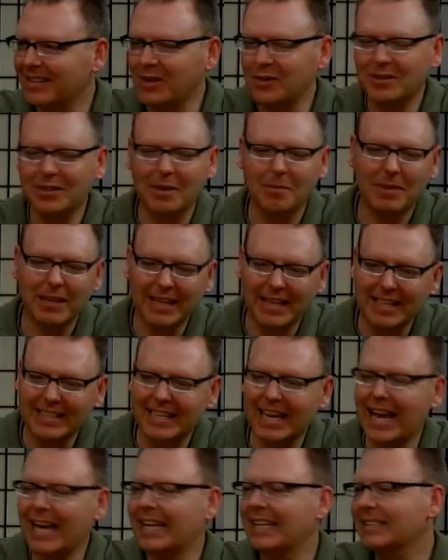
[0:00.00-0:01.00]
Something gets
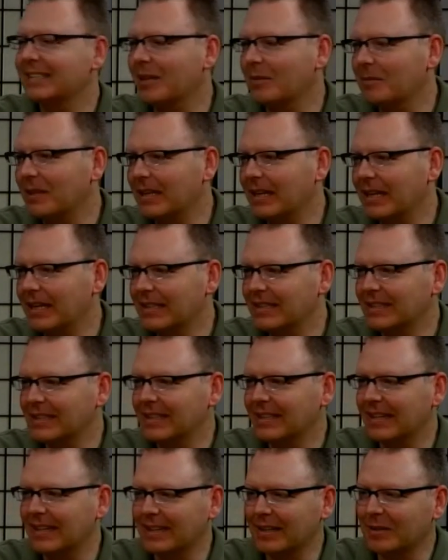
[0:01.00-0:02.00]
added, something gets
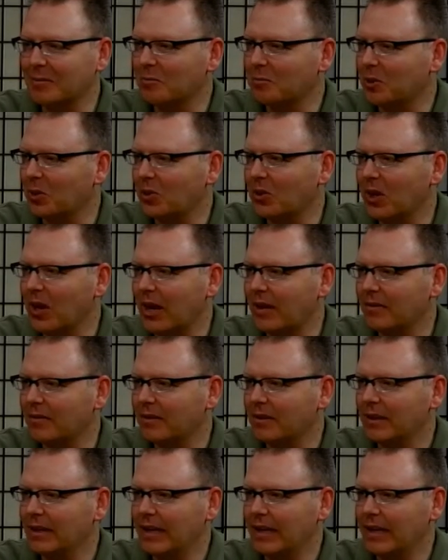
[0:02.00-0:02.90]
pulled off,